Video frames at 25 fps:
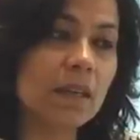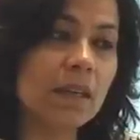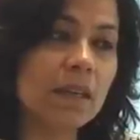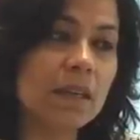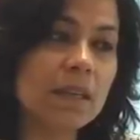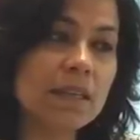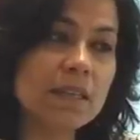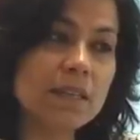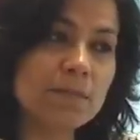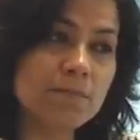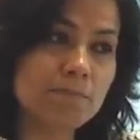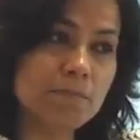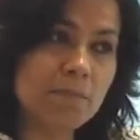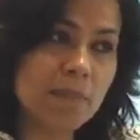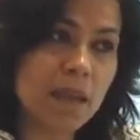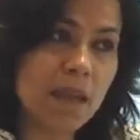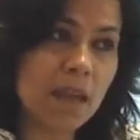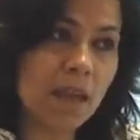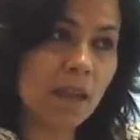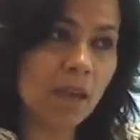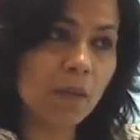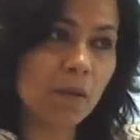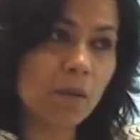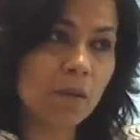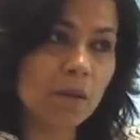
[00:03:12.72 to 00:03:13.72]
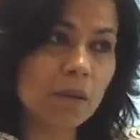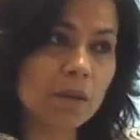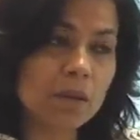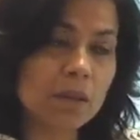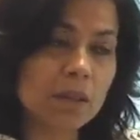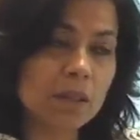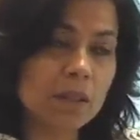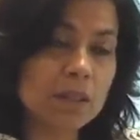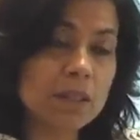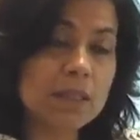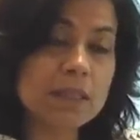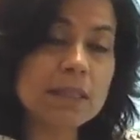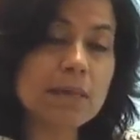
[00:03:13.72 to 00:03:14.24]
is
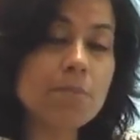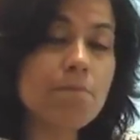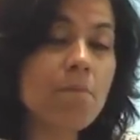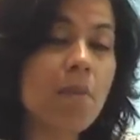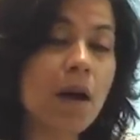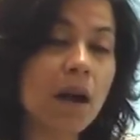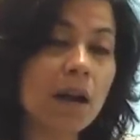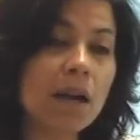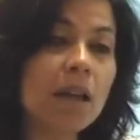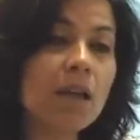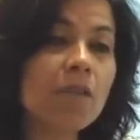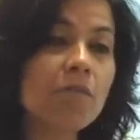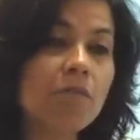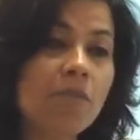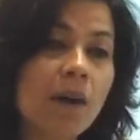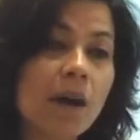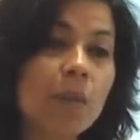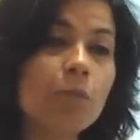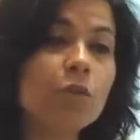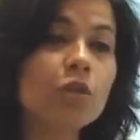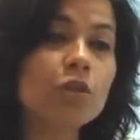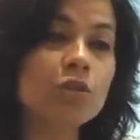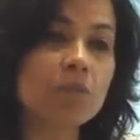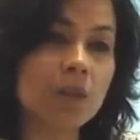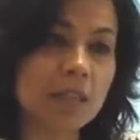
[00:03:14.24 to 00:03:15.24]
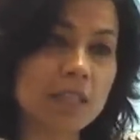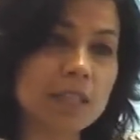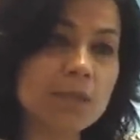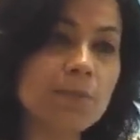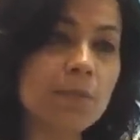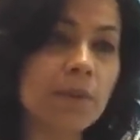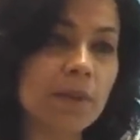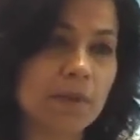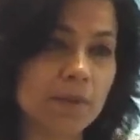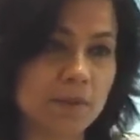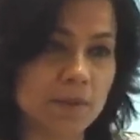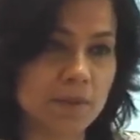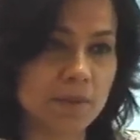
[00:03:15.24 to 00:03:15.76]
demanding far more
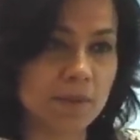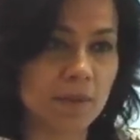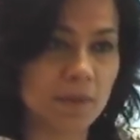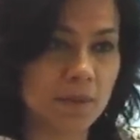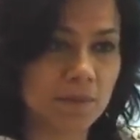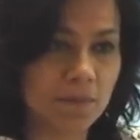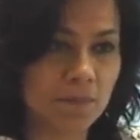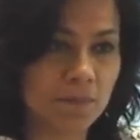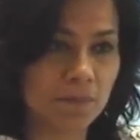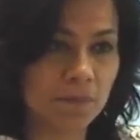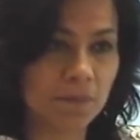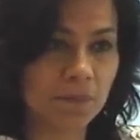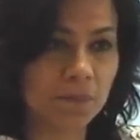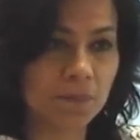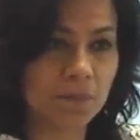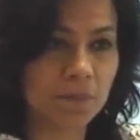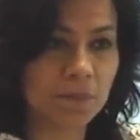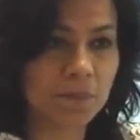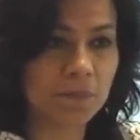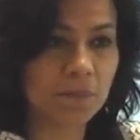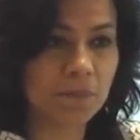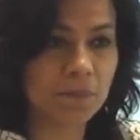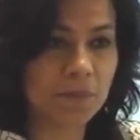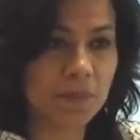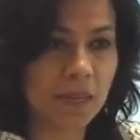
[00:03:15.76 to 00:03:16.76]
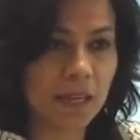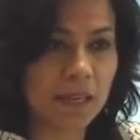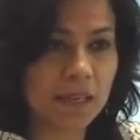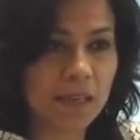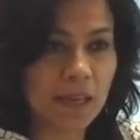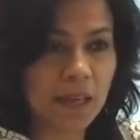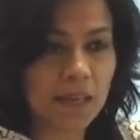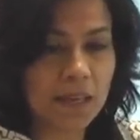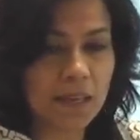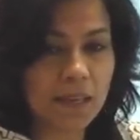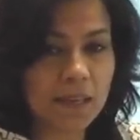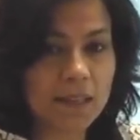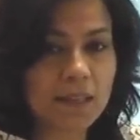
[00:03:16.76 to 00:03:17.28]
transparency, and
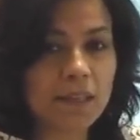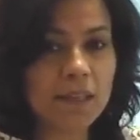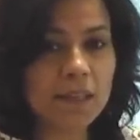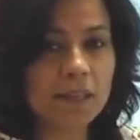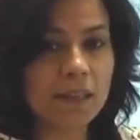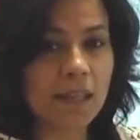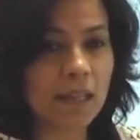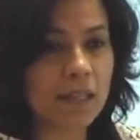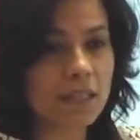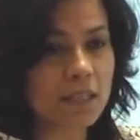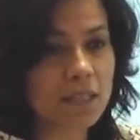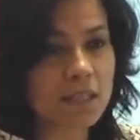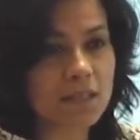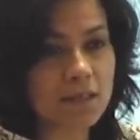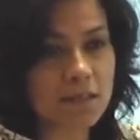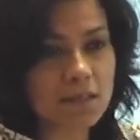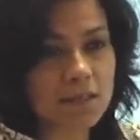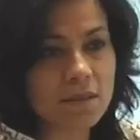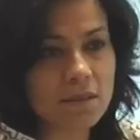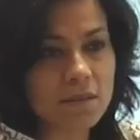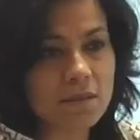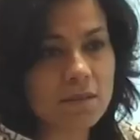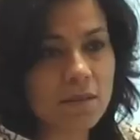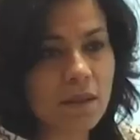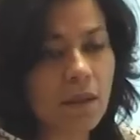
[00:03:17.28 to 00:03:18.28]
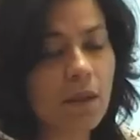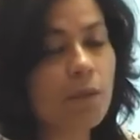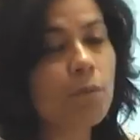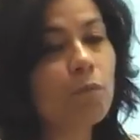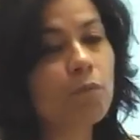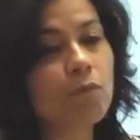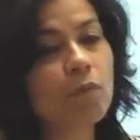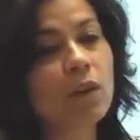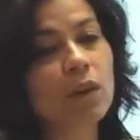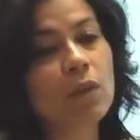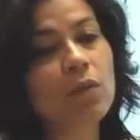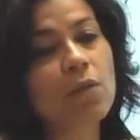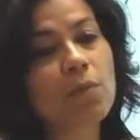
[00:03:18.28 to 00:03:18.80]
I think that's
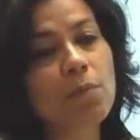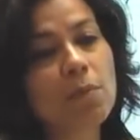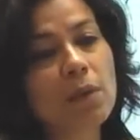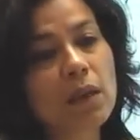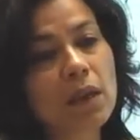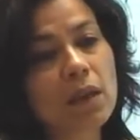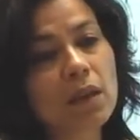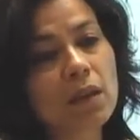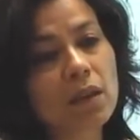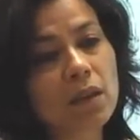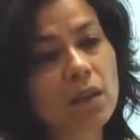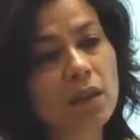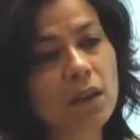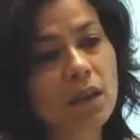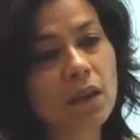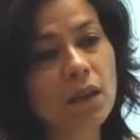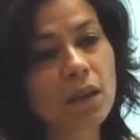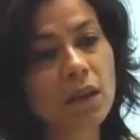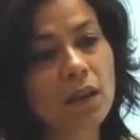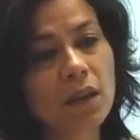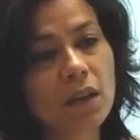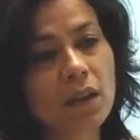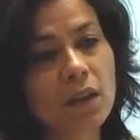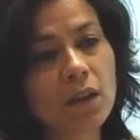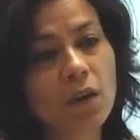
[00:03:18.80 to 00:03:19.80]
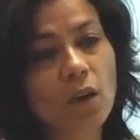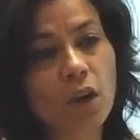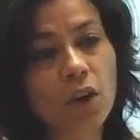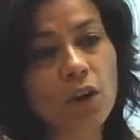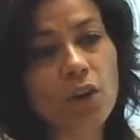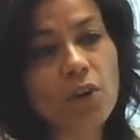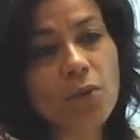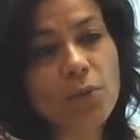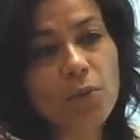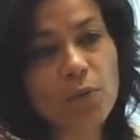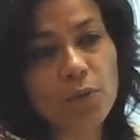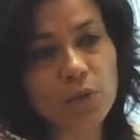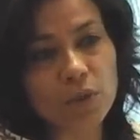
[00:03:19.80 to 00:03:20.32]
one of the big
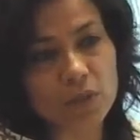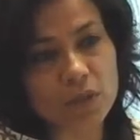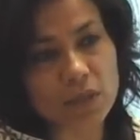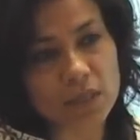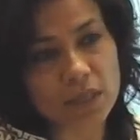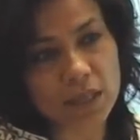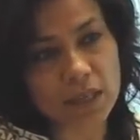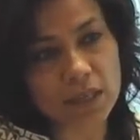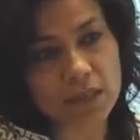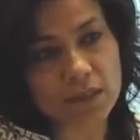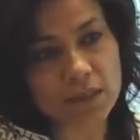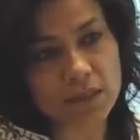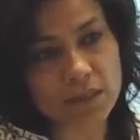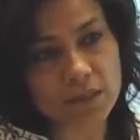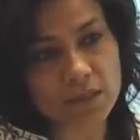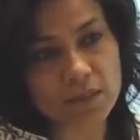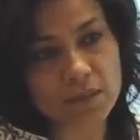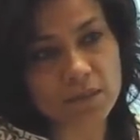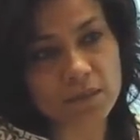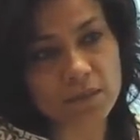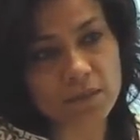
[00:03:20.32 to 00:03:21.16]
contributors that is.